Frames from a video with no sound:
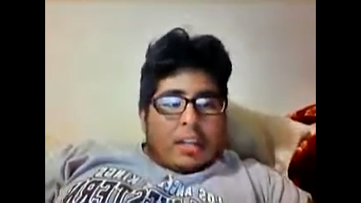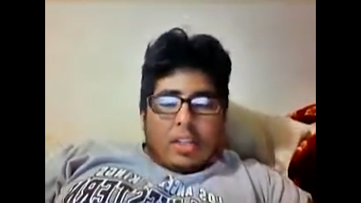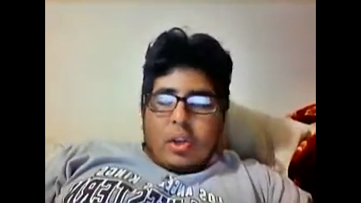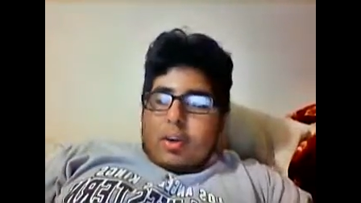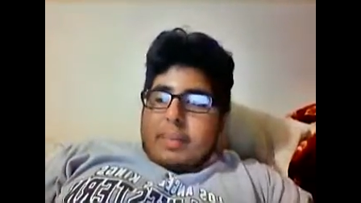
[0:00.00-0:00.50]

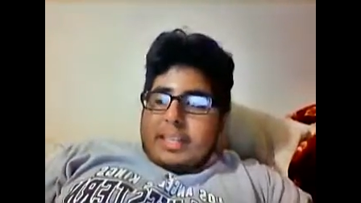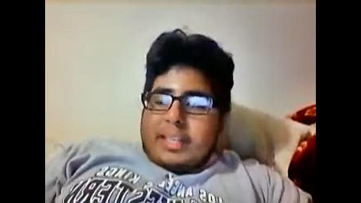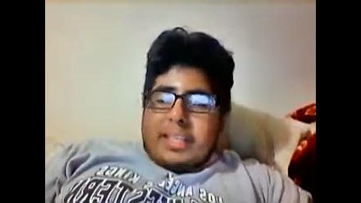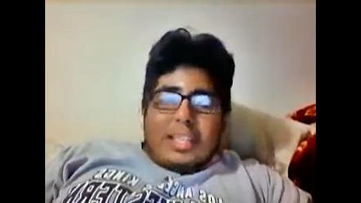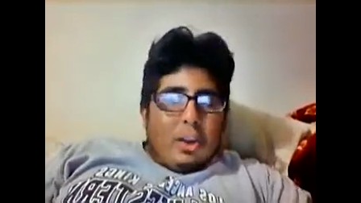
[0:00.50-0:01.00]
So I
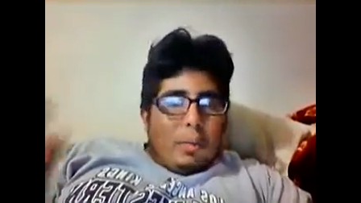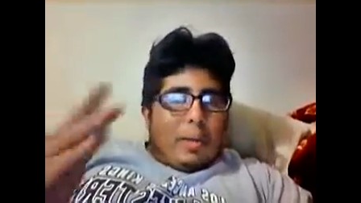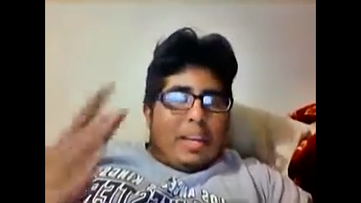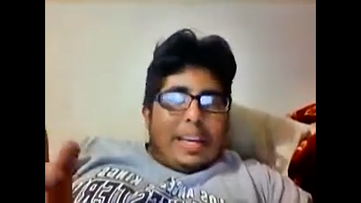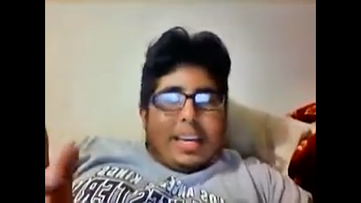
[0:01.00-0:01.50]
mean, he told
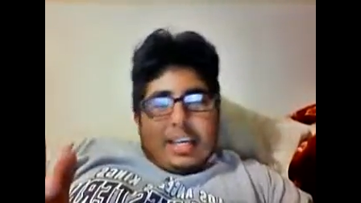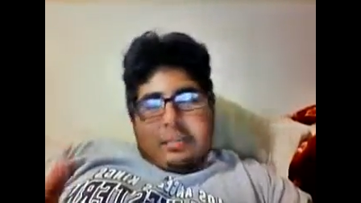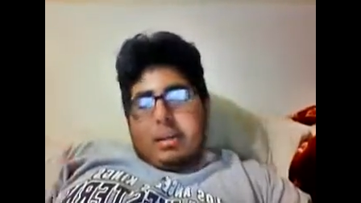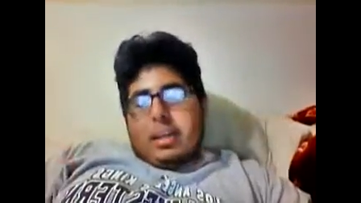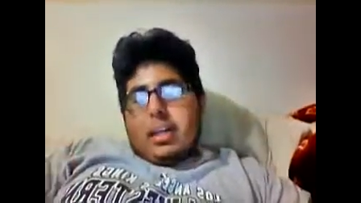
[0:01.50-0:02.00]
me
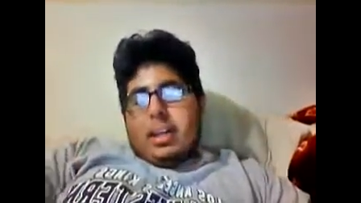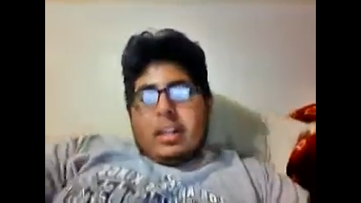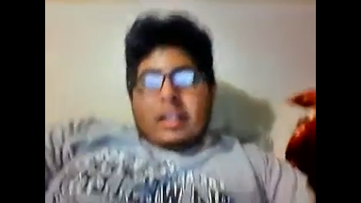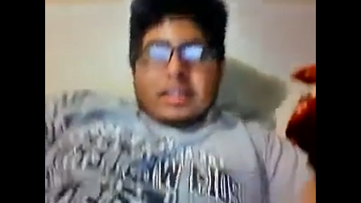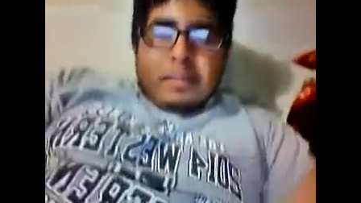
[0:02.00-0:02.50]
yes, but uh,
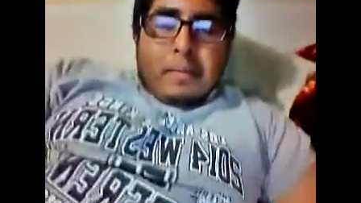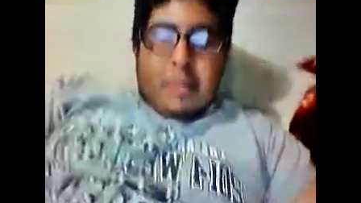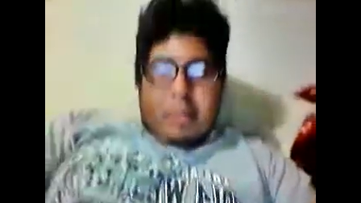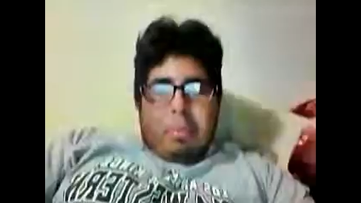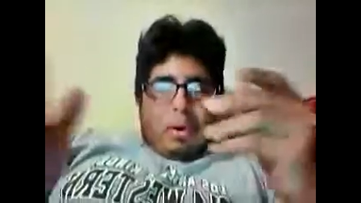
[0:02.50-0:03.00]

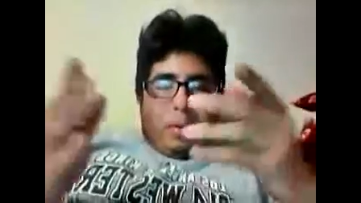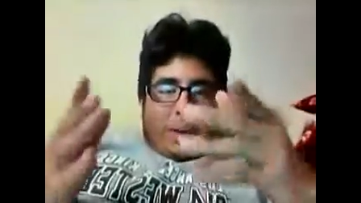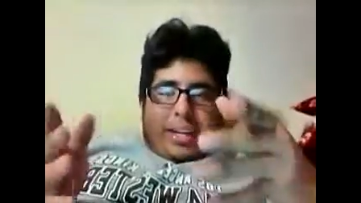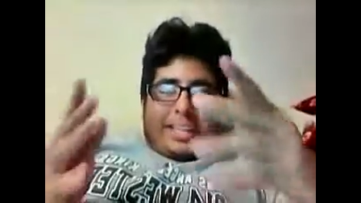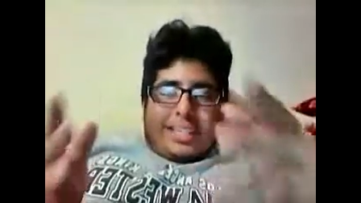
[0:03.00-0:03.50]
the point
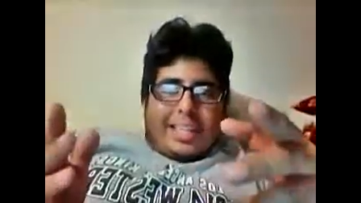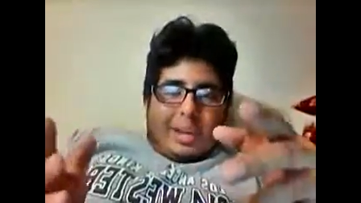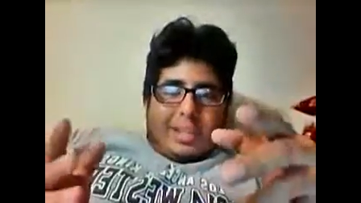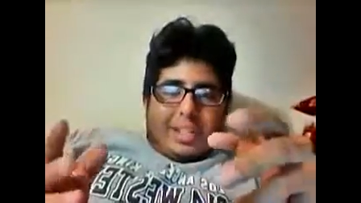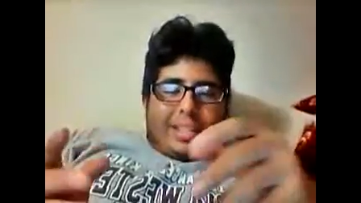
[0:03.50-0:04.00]
with A C
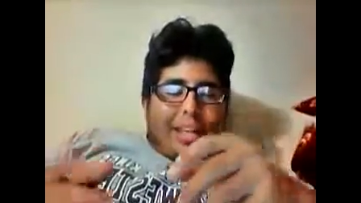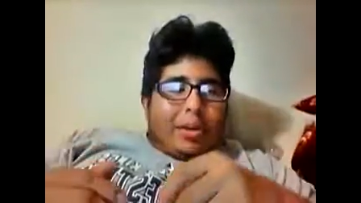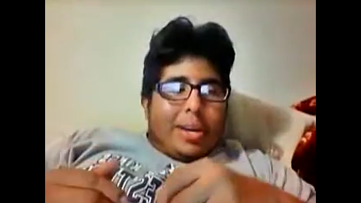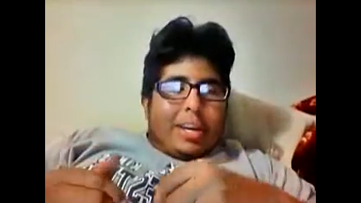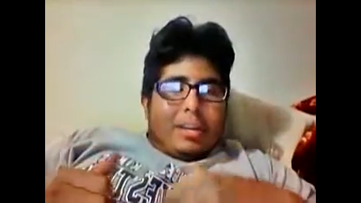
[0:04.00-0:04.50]
Ls is that
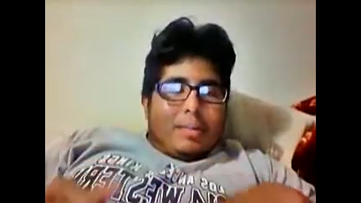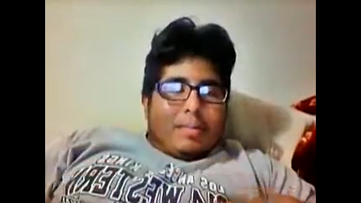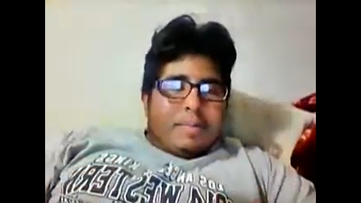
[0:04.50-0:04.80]
you gotta